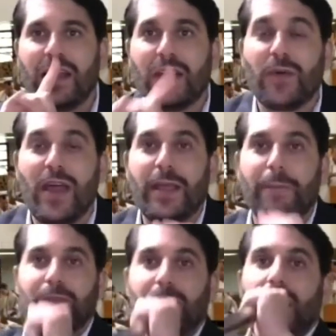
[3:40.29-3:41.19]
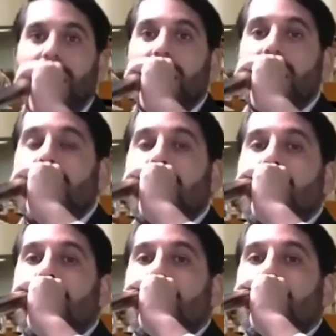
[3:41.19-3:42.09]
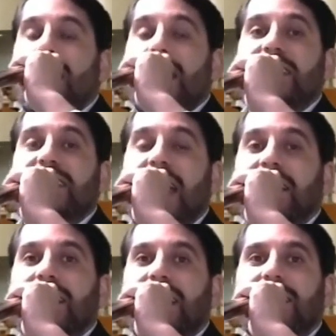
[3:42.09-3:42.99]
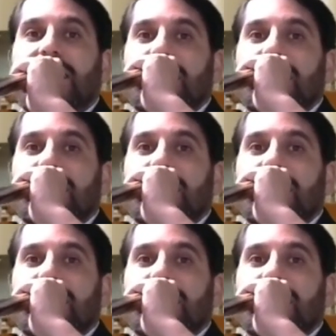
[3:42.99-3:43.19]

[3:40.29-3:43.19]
You ready? He sounded like this.